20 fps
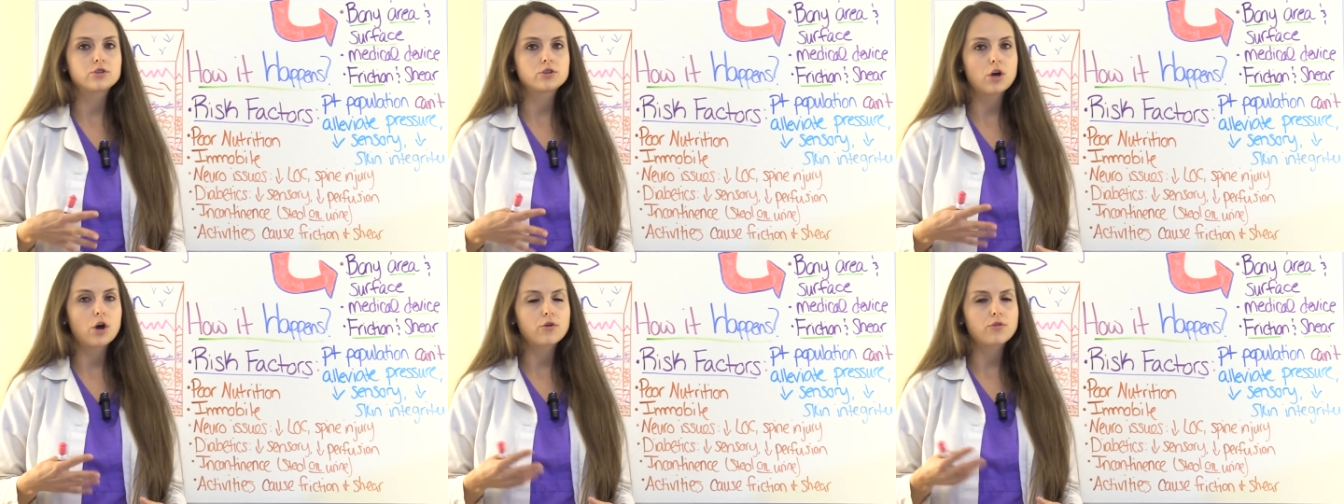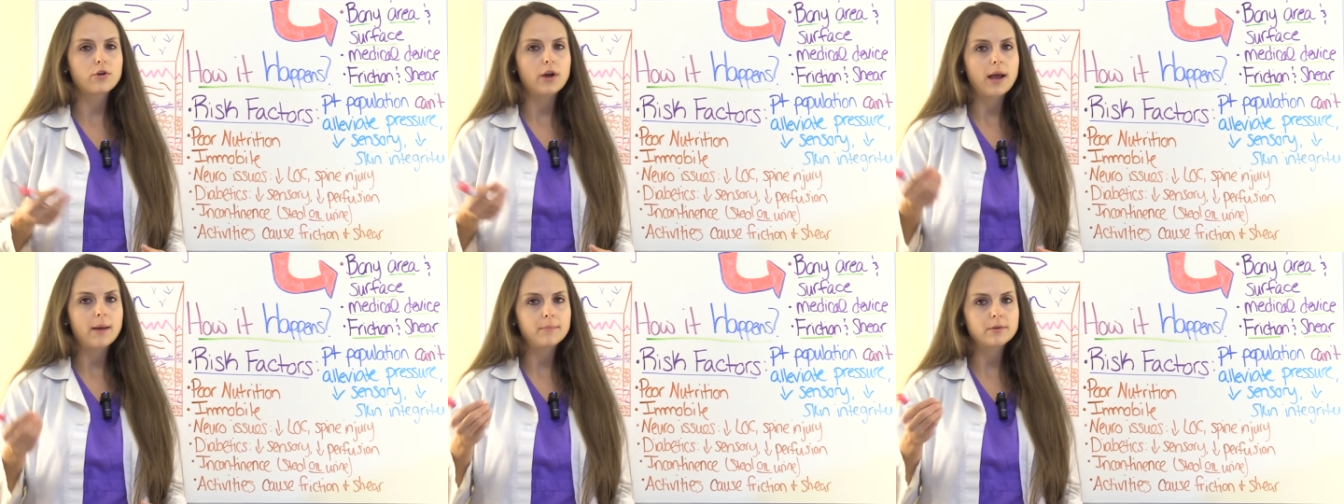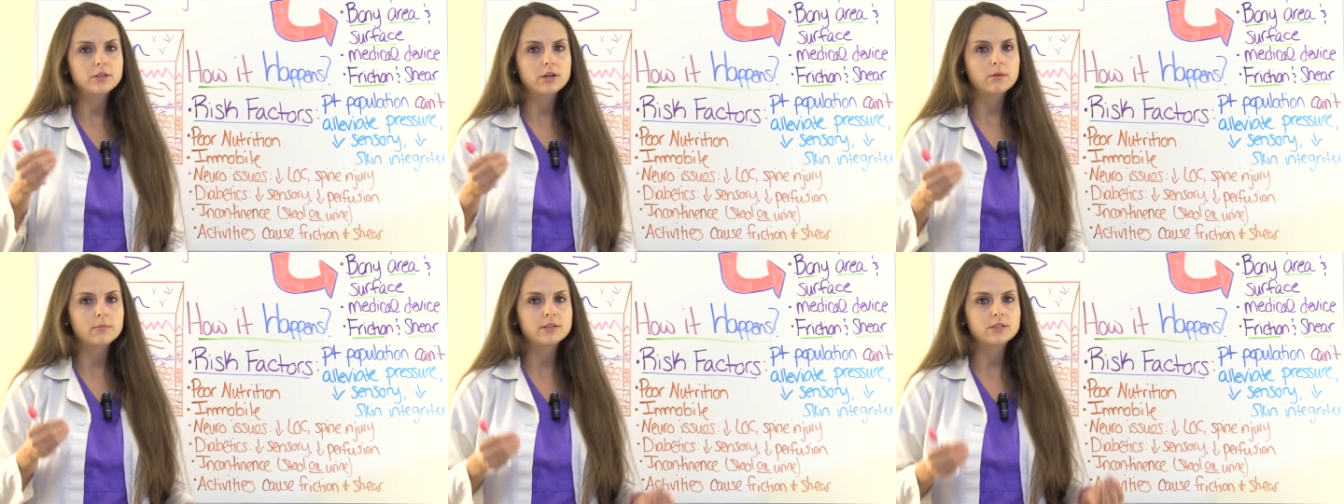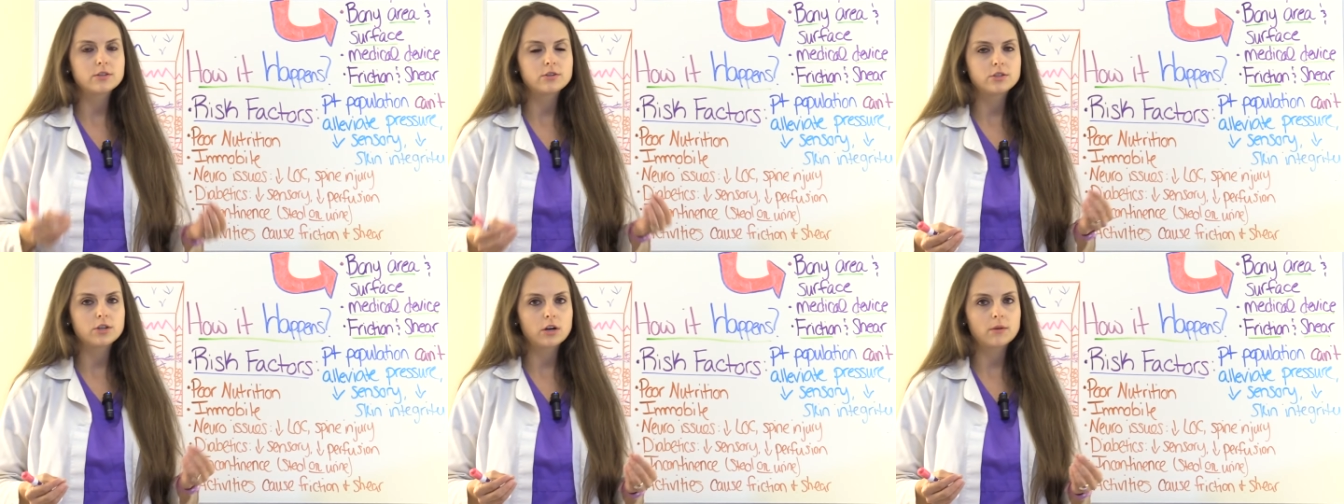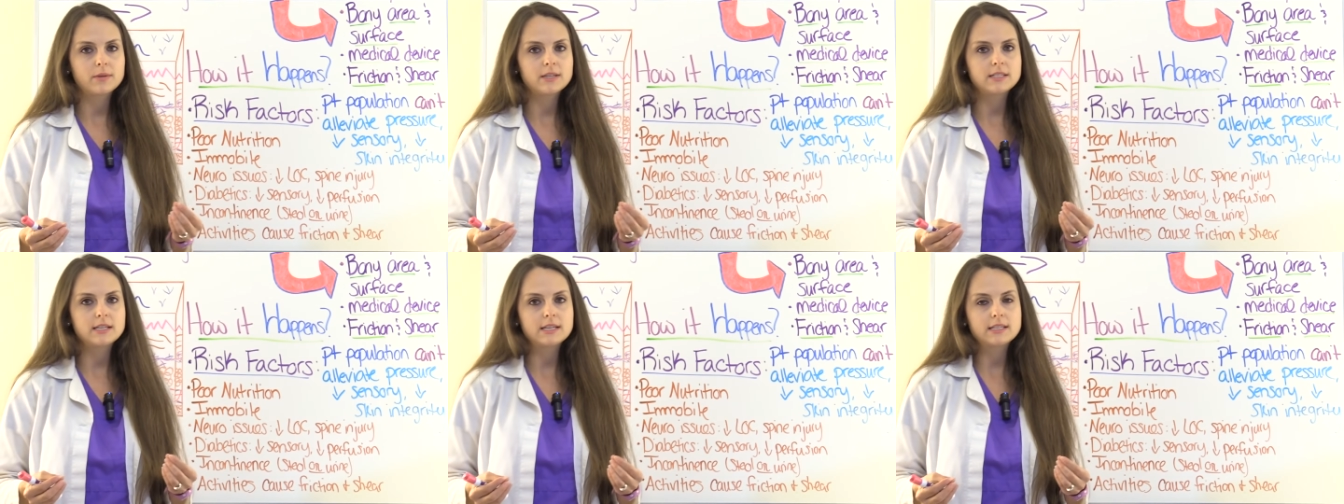So their epidermis and
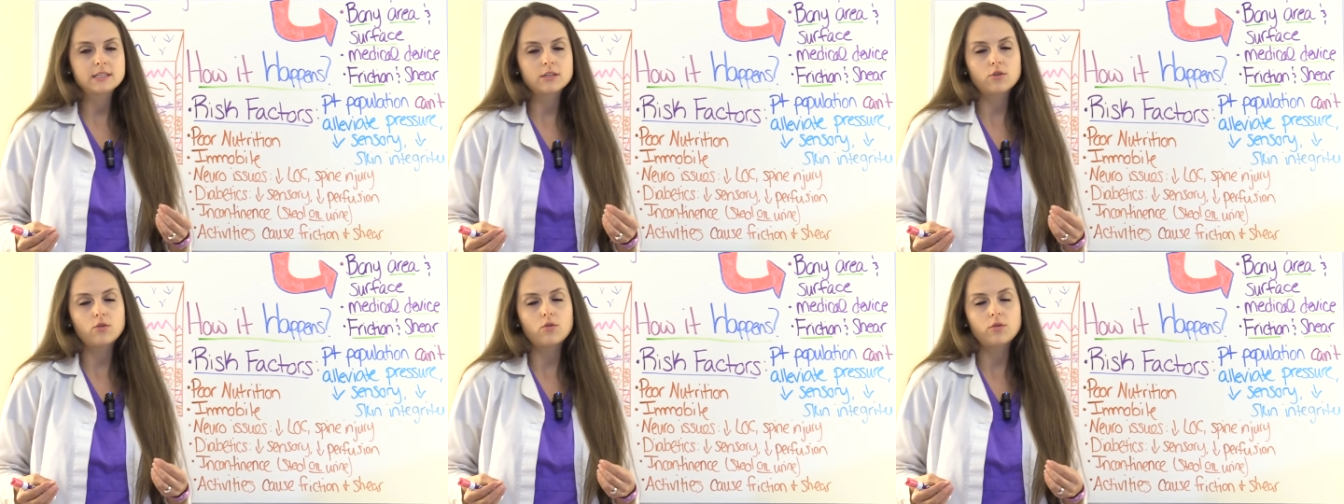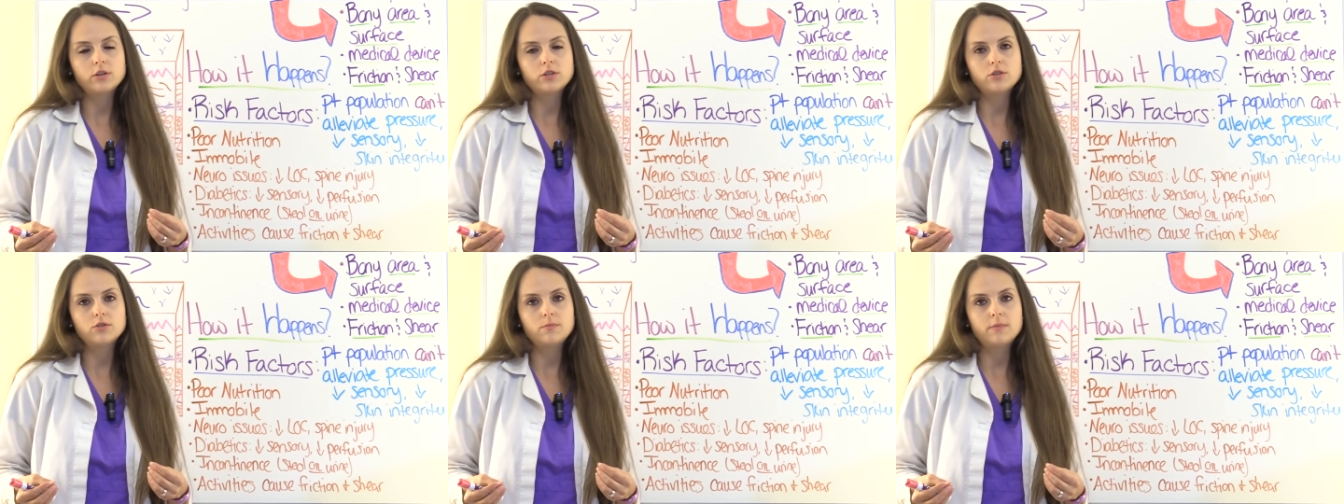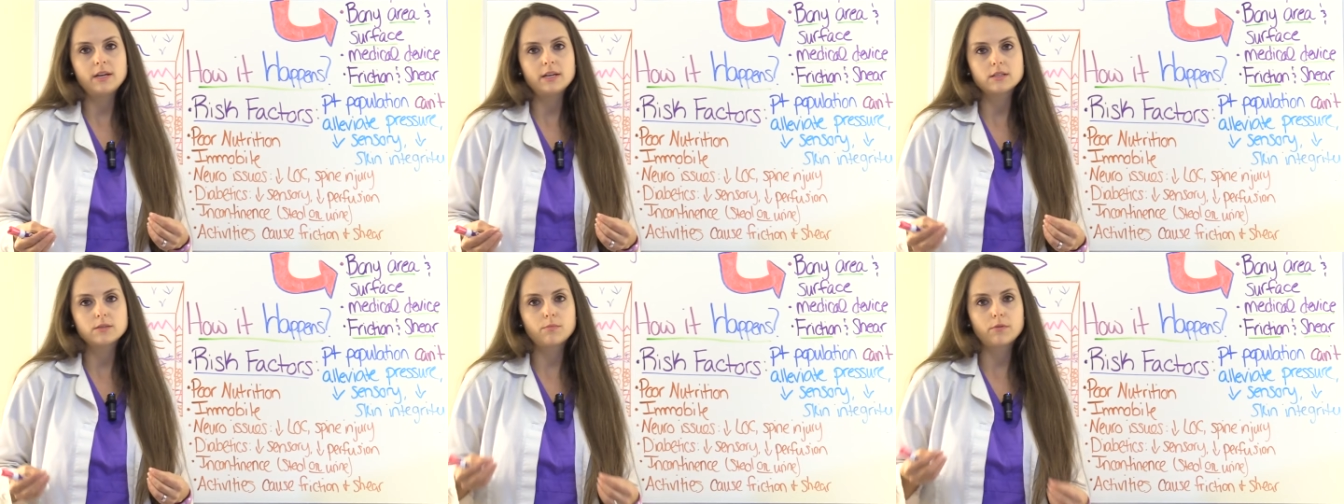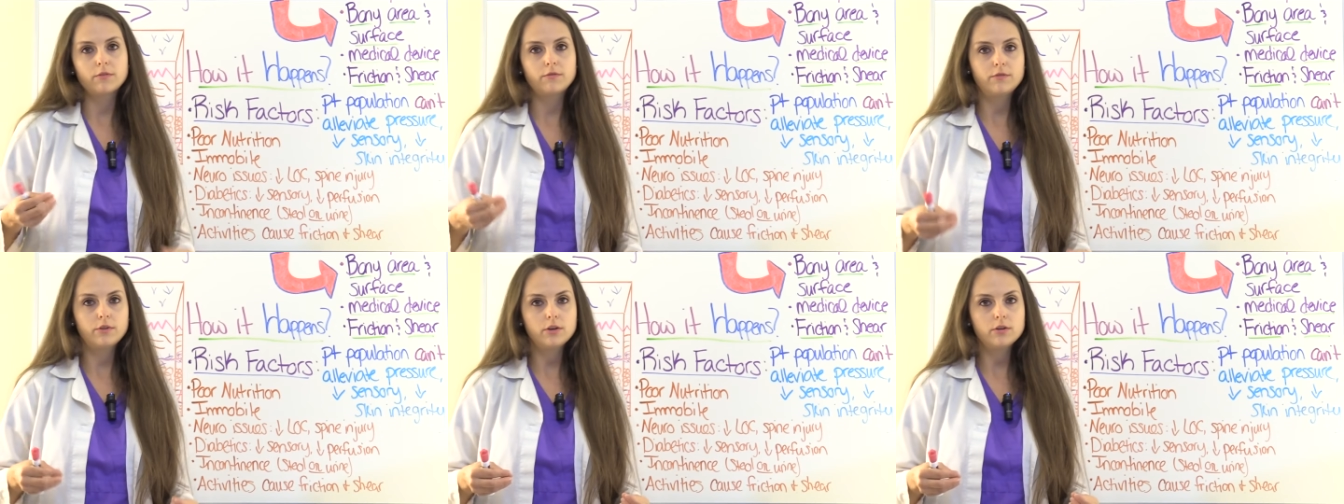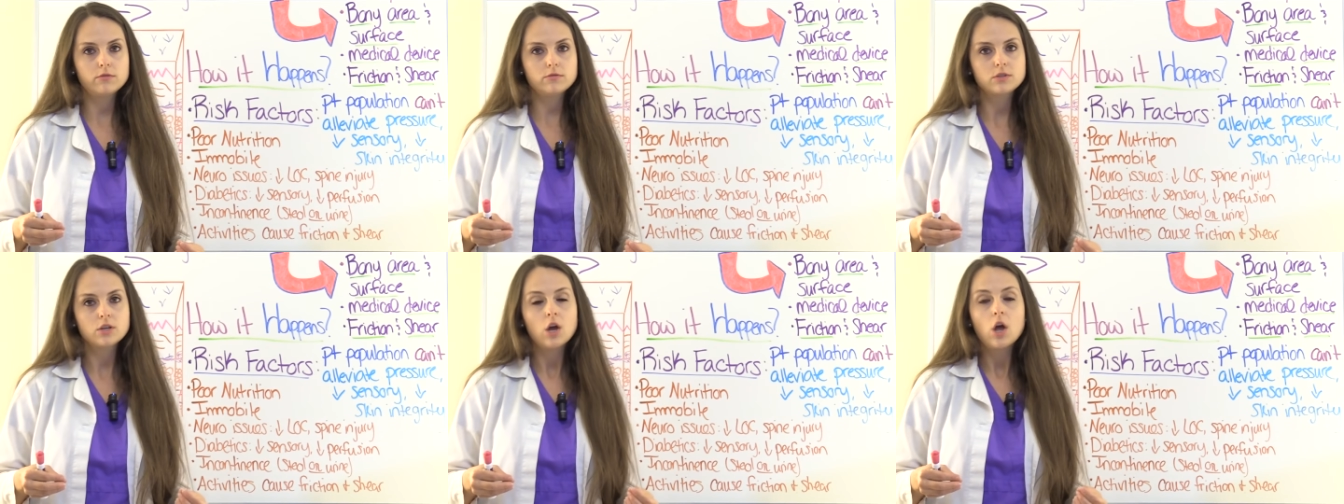dermis isn't going to be as
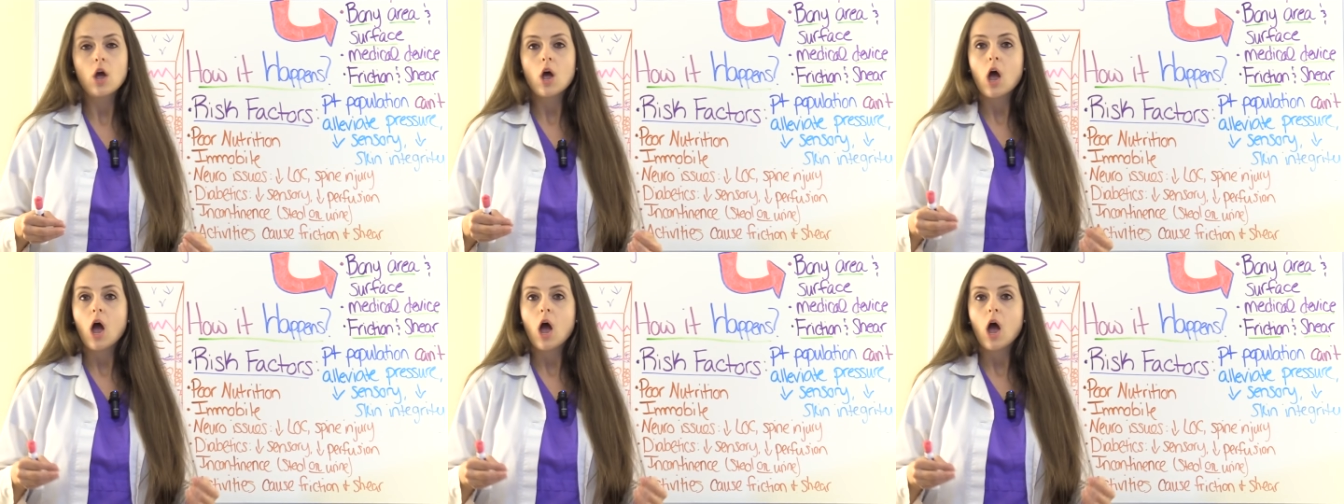perfused